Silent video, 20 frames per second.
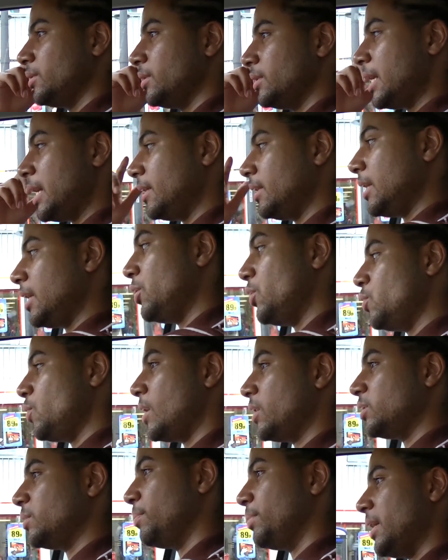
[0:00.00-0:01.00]
It's like they knew
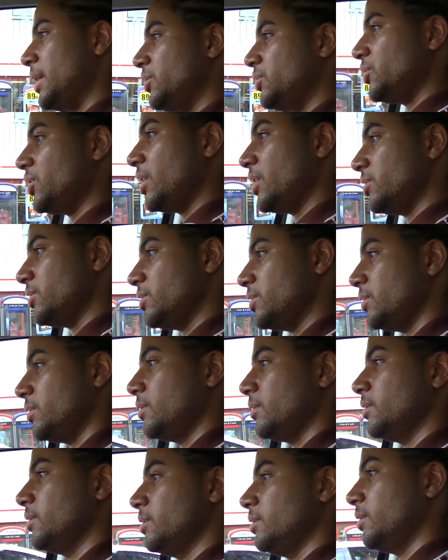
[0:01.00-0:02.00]
how to play chess
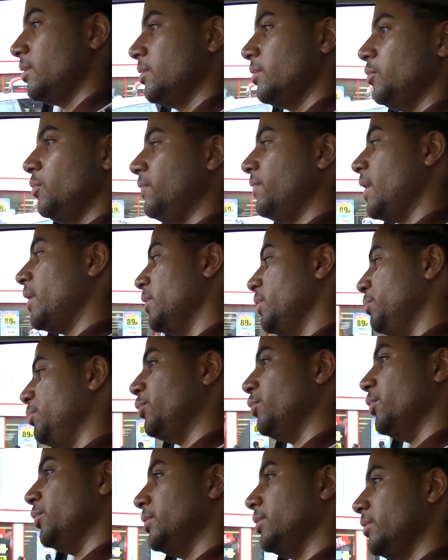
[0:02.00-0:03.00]
without the
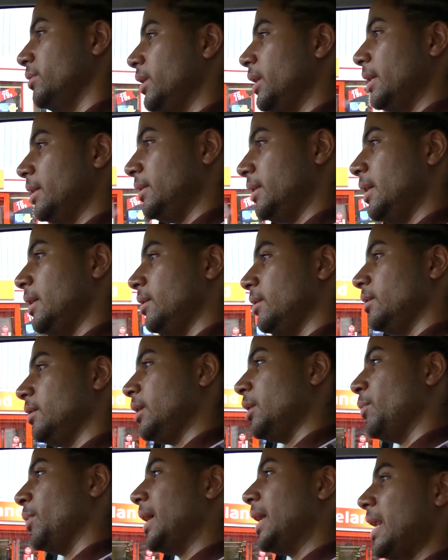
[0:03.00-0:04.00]
board. Like they
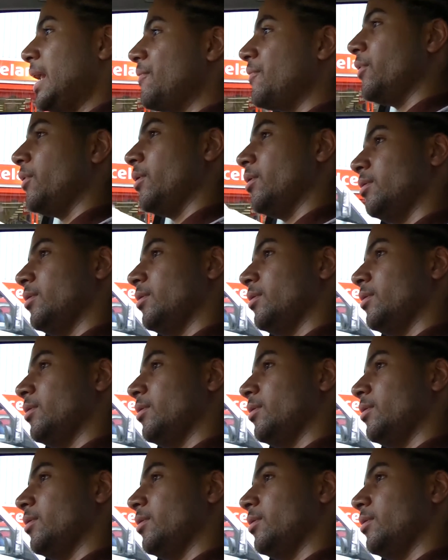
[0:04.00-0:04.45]
they were clever.